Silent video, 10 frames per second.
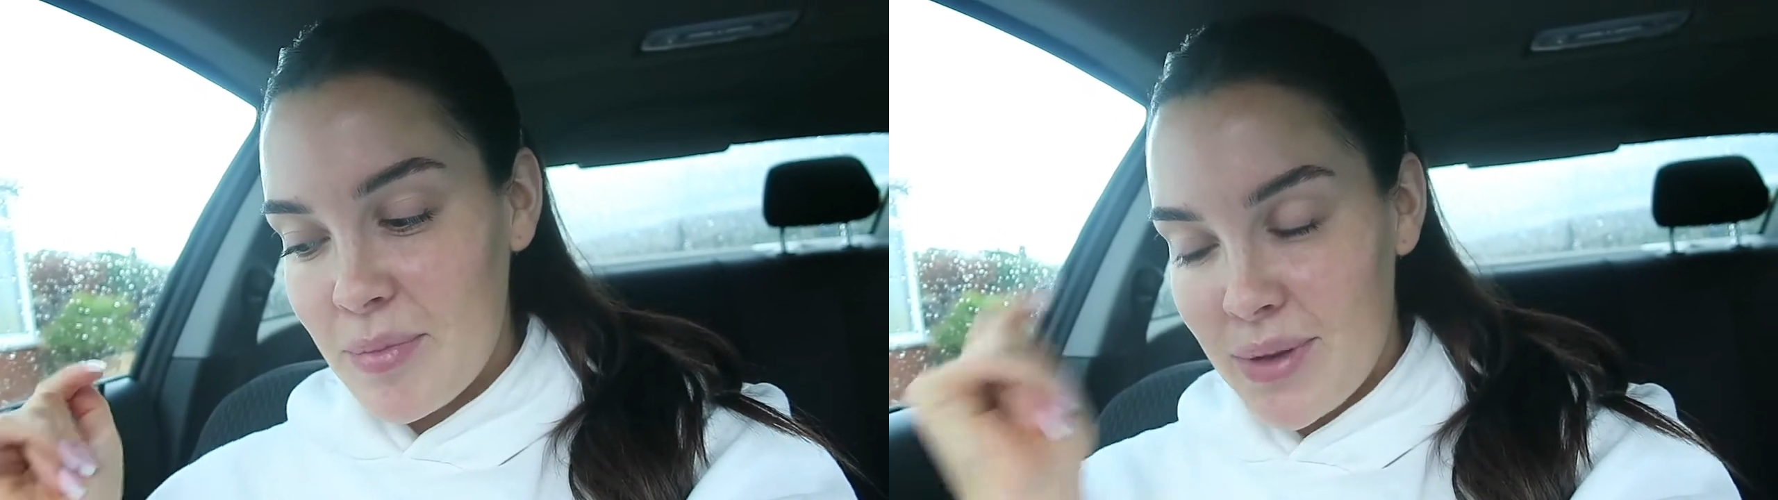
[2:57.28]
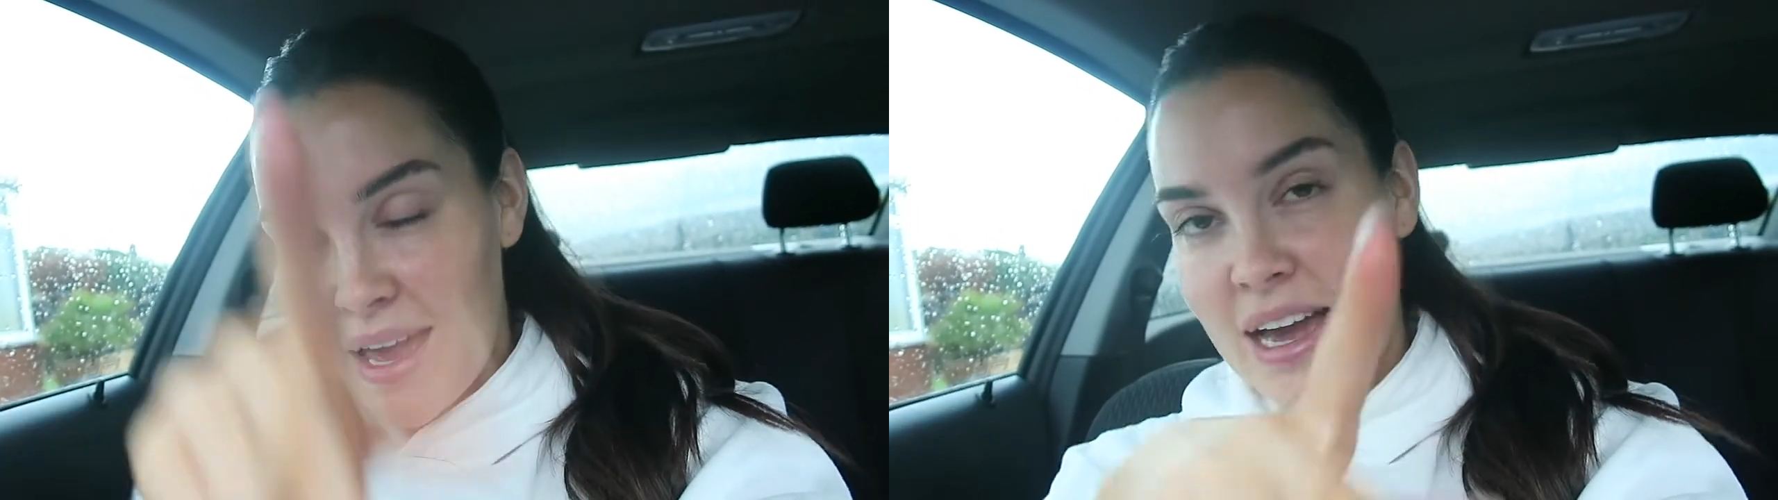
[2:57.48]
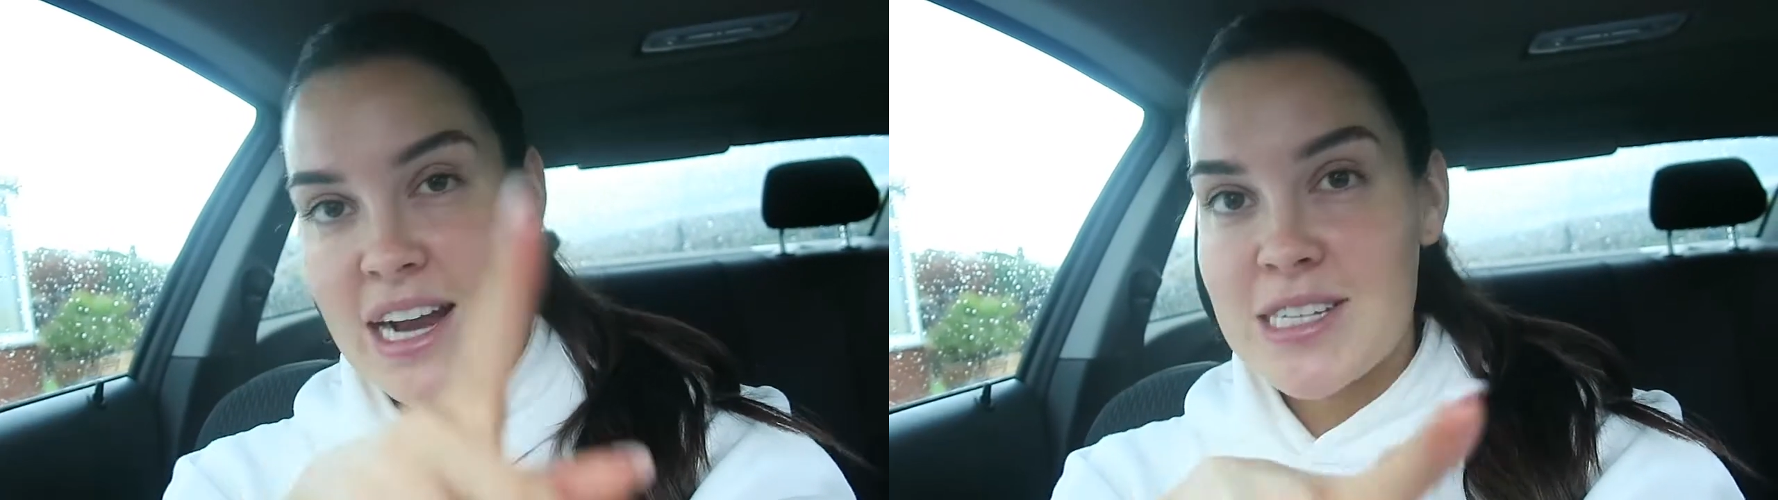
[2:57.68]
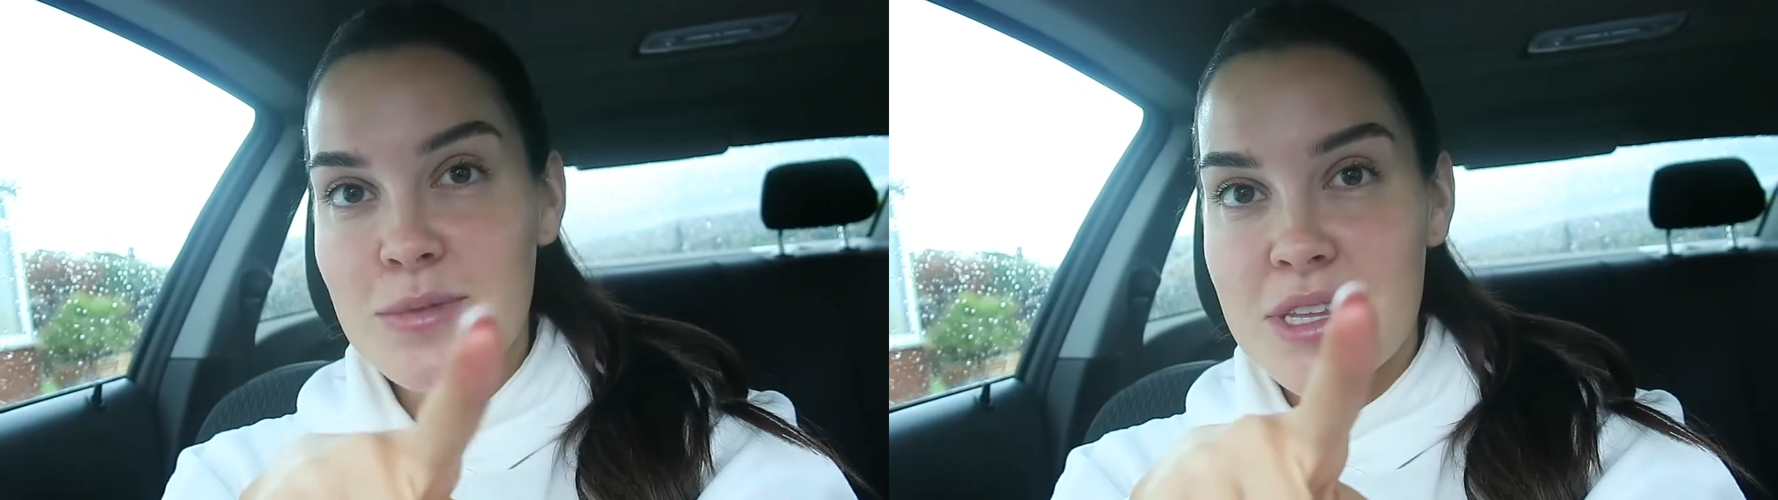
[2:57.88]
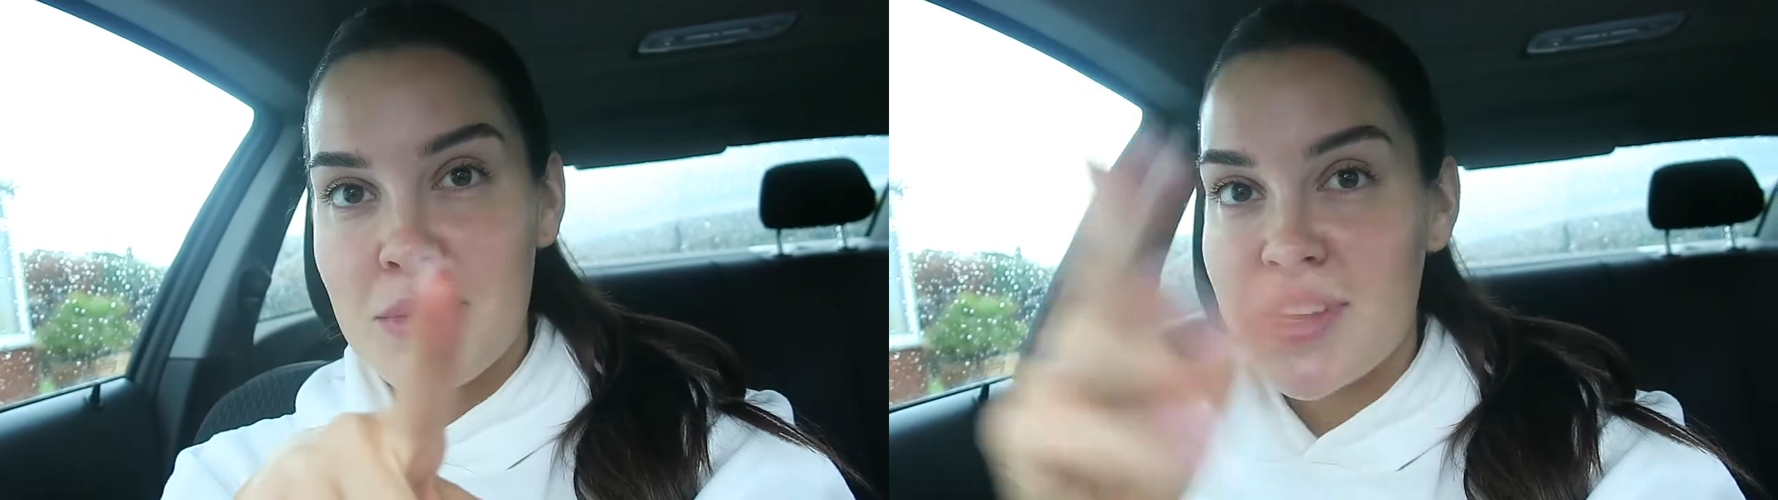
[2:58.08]
but yeah, I'll catch up
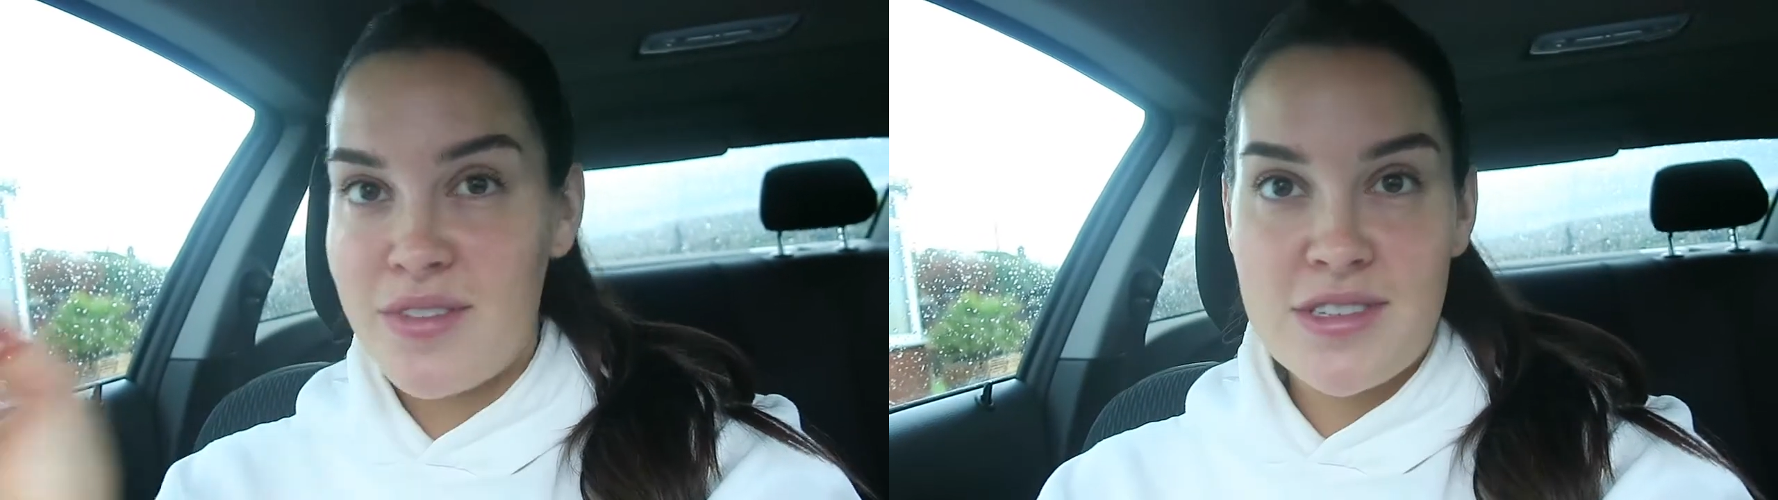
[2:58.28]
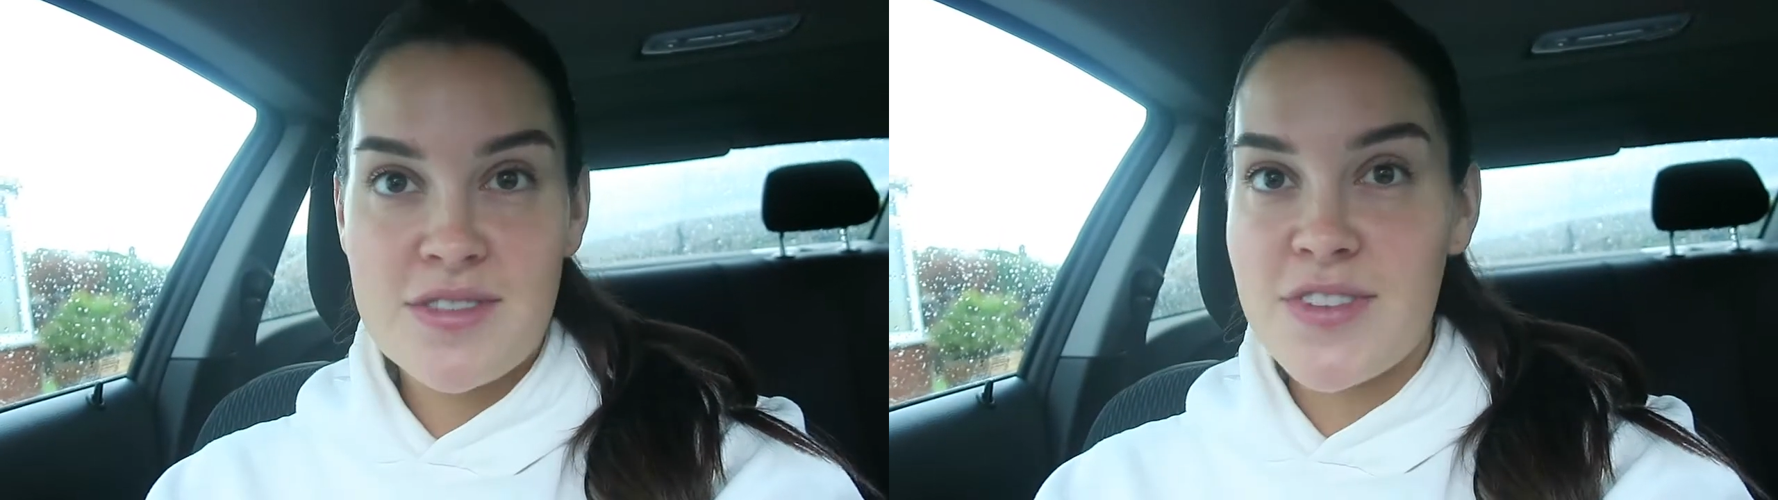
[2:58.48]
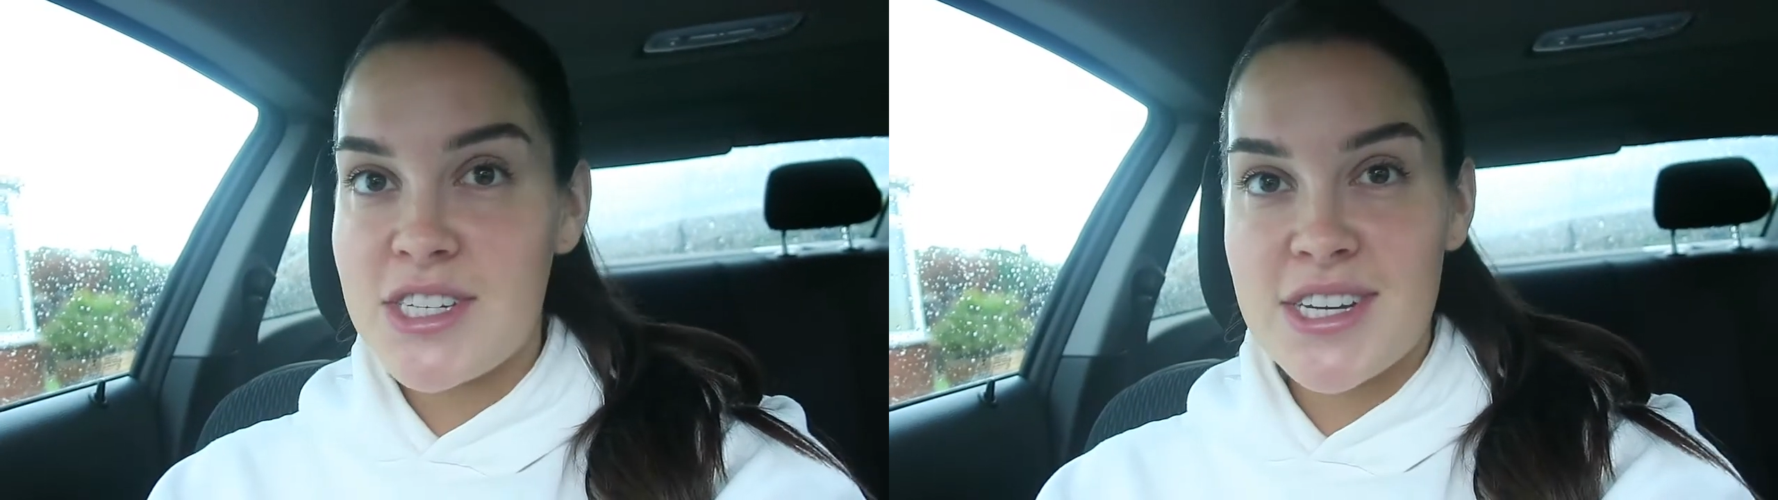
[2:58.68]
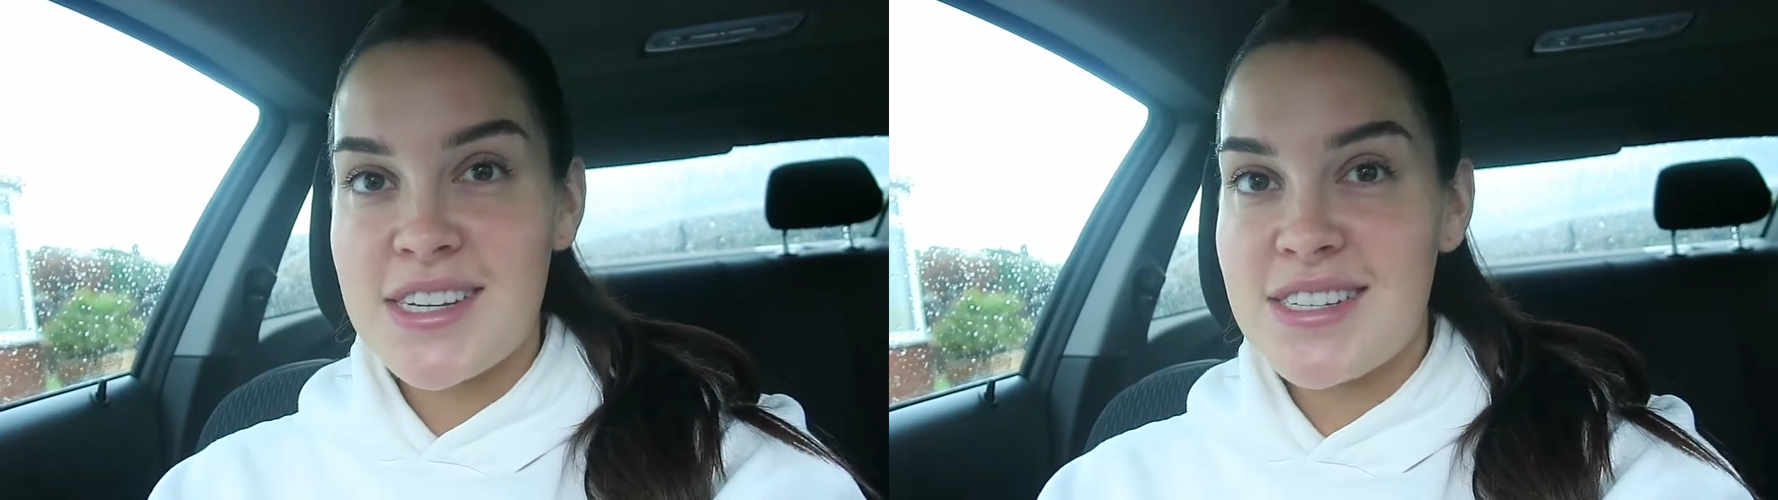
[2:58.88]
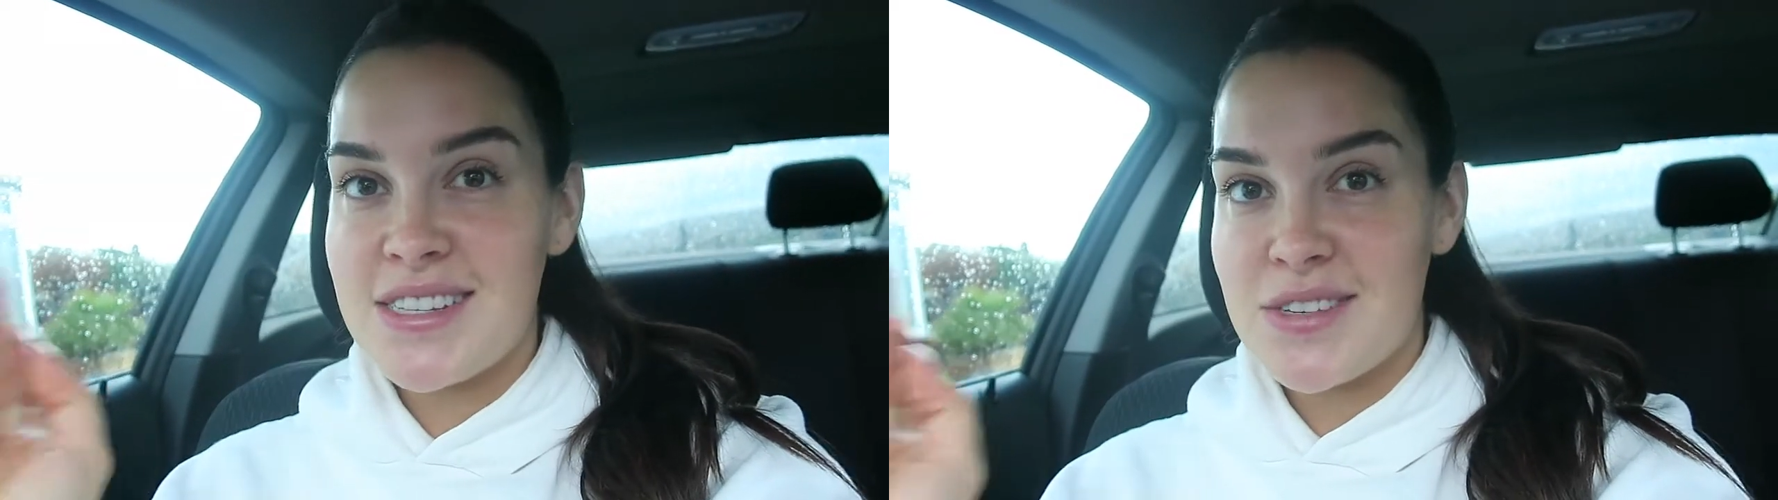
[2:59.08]
with you when I've finished
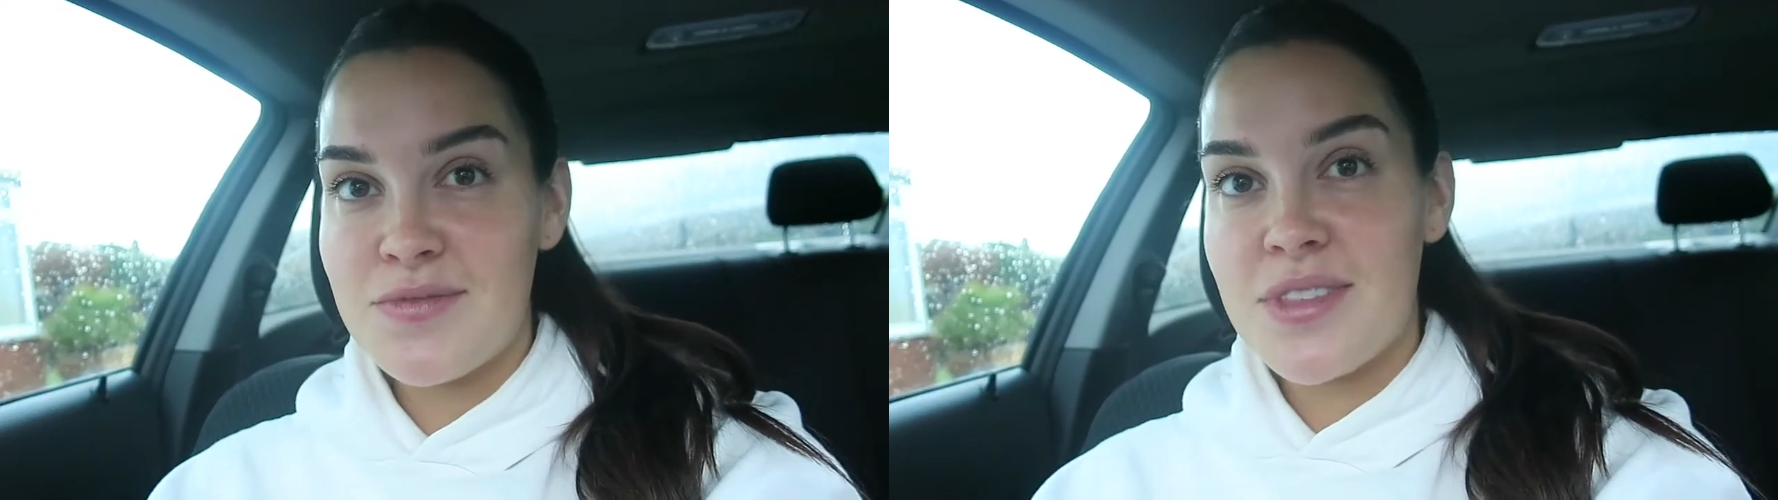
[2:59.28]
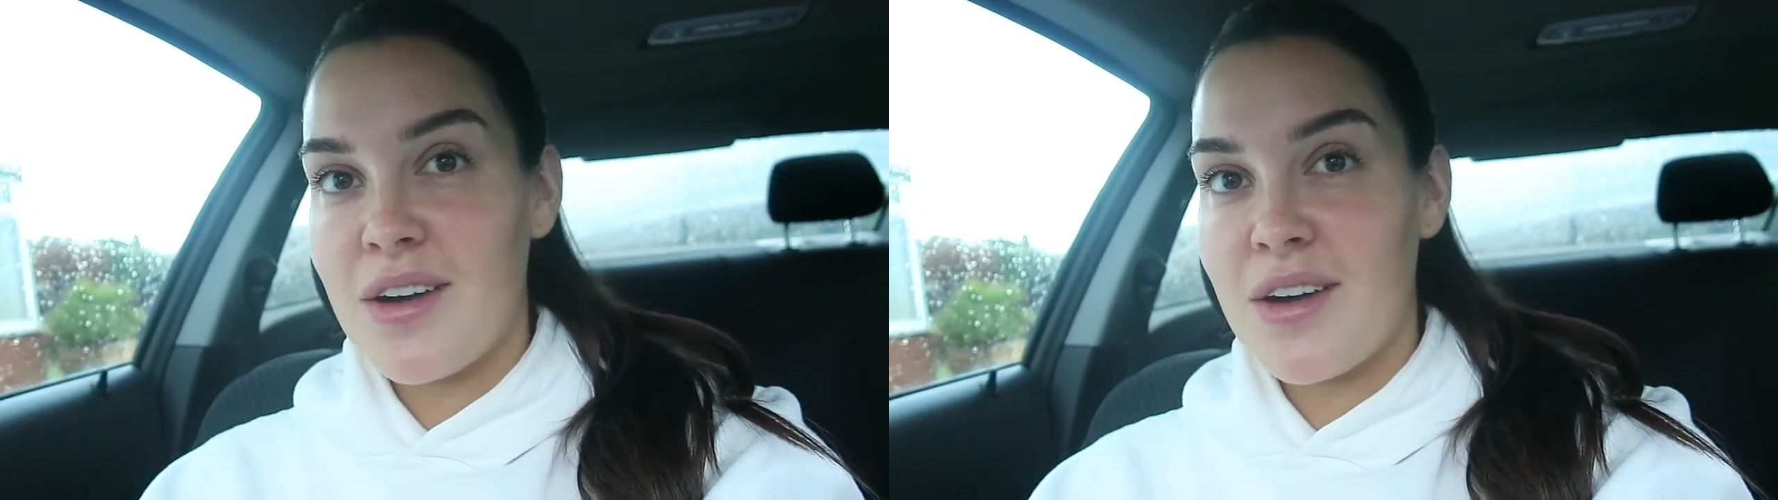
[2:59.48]
editing this,